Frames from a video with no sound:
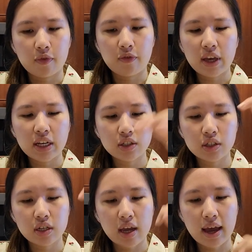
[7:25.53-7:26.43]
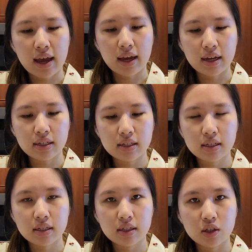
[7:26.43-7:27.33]
fish, and
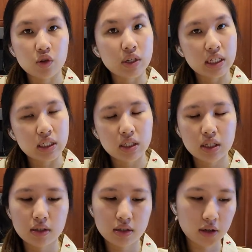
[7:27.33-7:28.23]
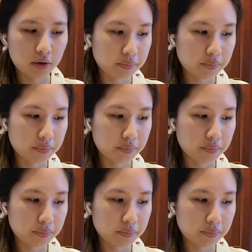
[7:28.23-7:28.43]
greens. So